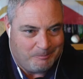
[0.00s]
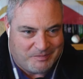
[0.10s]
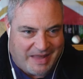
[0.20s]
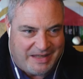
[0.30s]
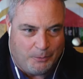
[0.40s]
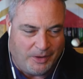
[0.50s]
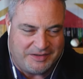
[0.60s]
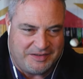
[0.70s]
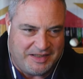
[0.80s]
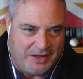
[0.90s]
and he
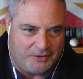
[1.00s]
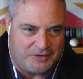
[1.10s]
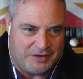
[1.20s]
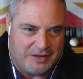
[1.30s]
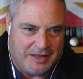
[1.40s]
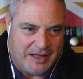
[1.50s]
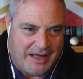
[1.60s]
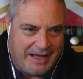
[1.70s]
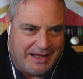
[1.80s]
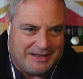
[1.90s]
wasn't dealt.
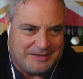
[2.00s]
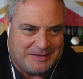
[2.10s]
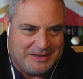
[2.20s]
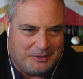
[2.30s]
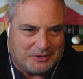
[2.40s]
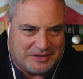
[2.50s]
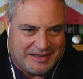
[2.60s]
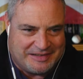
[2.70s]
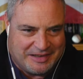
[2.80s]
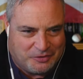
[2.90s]
And, you know,
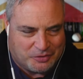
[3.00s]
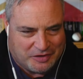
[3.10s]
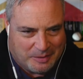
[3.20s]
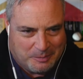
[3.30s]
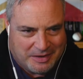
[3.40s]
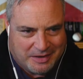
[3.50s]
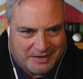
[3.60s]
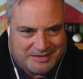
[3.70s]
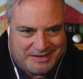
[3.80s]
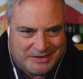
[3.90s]
it's interesting
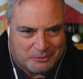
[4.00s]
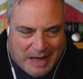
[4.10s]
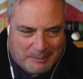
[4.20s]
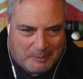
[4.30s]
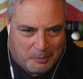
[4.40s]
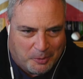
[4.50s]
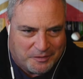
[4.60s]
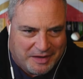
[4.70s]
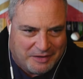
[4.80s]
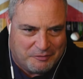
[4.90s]
because Ian Rappaport,
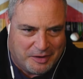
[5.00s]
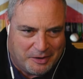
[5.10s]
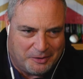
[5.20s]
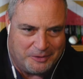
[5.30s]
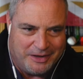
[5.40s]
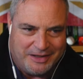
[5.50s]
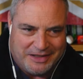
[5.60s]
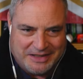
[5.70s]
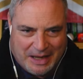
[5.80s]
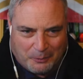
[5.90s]
the NFL
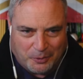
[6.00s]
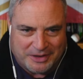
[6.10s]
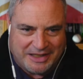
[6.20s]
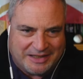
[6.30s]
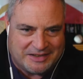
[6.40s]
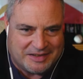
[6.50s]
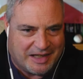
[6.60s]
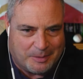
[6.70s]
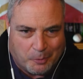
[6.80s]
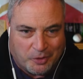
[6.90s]
Network
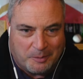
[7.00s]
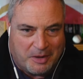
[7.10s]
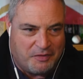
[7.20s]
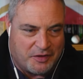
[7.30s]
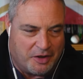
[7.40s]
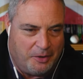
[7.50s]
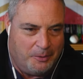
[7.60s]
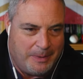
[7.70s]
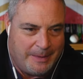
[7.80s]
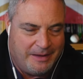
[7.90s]
insider, more than a month ago,
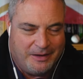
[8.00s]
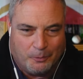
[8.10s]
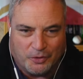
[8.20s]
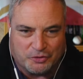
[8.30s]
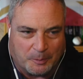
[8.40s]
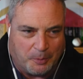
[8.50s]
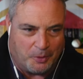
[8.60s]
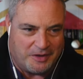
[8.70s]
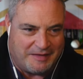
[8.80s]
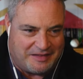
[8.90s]
was
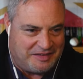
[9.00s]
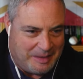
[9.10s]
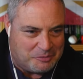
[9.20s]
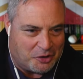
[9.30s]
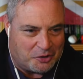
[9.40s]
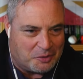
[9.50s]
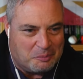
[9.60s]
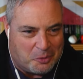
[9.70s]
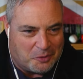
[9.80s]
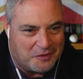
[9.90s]
reporting that Sam Darnold
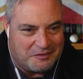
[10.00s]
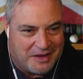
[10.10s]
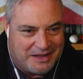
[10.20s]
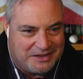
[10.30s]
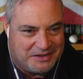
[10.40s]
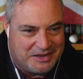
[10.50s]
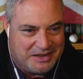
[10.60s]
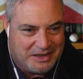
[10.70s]
more likely